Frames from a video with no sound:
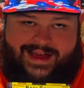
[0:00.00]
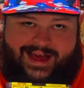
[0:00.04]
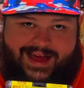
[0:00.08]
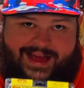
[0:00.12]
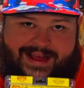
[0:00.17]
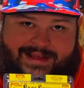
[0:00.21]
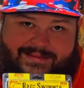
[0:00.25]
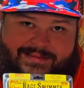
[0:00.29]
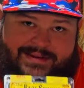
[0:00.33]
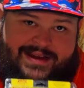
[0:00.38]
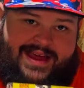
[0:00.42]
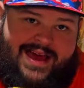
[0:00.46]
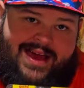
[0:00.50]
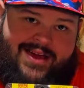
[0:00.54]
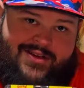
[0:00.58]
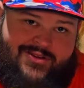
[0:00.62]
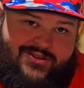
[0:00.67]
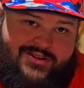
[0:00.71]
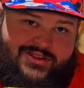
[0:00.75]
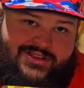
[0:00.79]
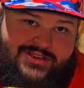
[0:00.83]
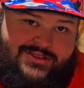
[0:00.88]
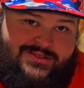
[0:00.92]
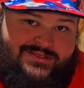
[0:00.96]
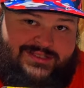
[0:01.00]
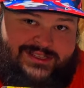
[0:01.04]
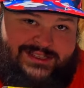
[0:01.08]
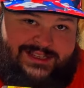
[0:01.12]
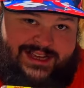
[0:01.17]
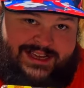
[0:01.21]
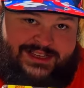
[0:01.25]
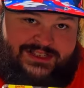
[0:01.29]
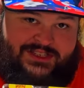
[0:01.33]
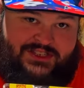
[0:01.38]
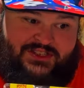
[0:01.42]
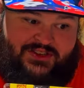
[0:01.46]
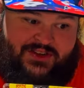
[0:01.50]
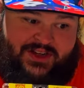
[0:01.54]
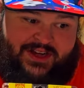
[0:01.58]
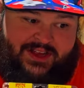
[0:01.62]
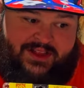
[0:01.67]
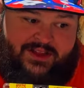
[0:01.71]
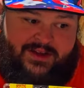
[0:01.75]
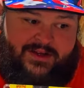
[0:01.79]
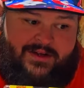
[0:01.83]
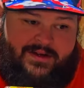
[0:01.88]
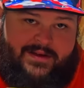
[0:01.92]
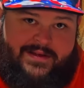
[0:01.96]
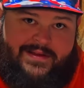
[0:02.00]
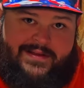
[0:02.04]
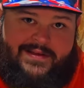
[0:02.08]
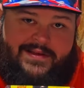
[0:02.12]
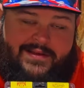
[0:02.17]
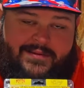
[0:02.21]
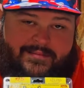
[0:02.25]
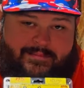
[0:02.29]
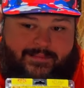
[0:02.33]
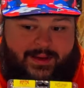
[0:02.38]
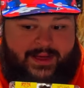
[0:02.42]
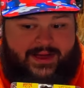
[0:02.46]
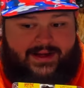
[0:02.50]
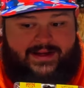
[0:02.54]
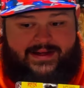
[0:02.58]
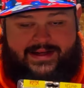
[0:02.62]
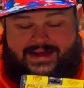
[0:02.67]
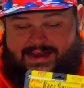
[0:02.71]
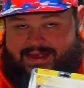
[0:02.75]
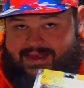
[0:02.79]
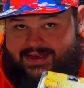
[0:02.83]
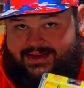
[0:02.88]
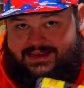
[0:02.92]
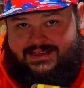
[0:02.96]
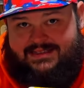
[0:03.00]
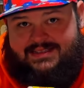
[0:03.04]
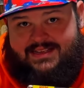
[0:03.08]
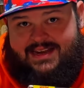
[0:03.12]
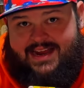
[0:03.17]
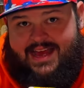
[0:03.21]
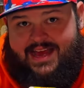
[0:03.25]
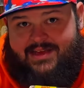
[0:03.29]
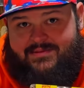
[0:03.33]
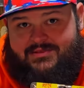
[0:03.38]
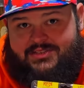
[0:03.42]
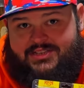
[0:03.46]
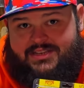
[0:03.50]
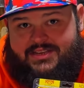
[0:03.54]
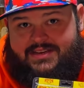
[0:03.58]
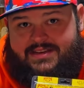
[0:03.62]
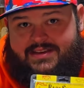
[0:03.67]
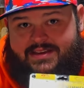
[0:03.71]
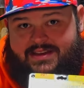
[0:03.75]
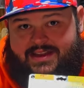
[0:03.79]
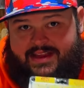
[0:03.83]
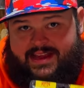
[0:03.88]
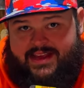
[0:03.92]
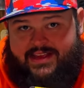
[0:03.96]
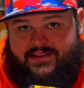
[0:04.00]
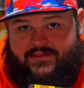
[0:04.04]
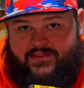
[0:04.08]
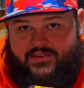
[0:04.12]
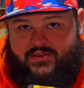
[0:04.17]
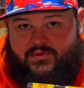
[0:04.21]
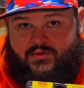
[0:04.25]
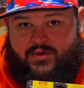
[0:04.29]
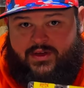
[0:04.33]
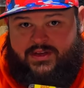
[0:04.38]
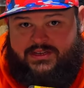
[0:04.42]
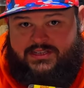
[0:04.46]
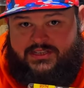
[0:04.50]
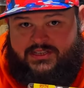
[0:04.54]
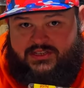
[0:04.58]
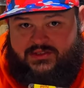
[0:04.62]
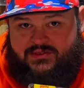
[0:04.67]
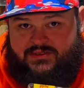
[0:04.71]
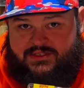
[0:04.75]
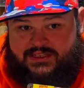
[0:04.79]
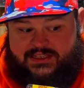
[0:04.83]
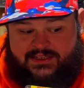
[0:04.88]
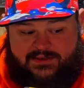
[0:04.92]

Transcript: I am not going to use this as a trailer, but it is an option if you want to use it.